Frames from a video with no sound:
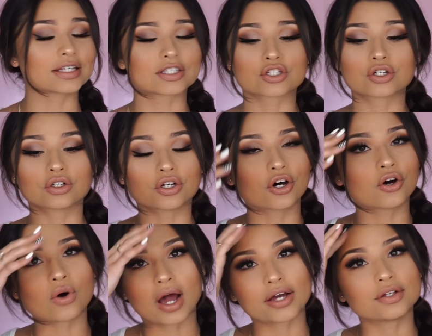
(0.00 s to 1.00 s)
This
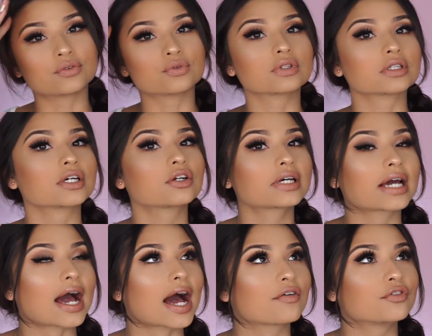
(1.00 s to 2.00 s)
glow, I literally
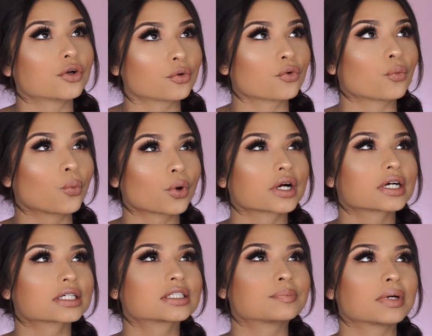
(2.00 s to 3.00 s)
have no
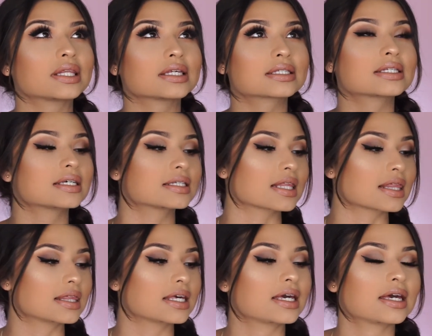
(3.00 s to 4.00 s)
words, but this
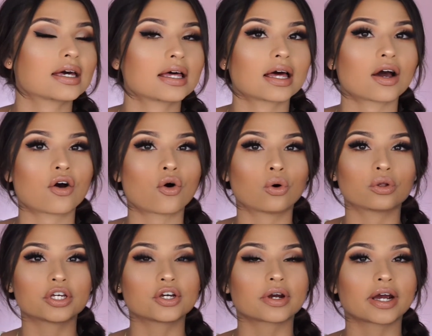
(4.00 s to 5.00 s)
is the
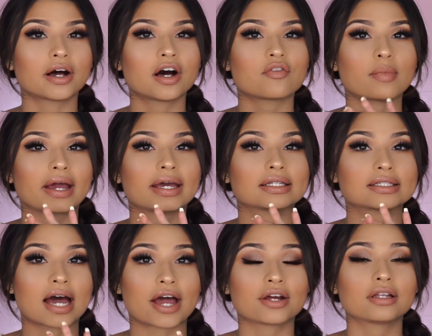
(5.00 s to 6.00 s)
holy grail of my
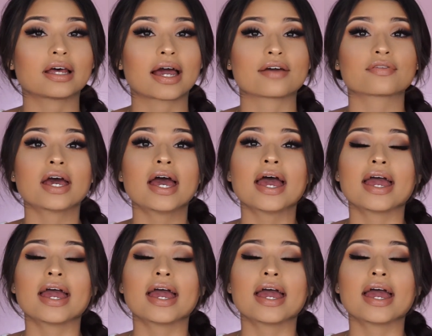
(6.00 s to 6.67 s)
entire life.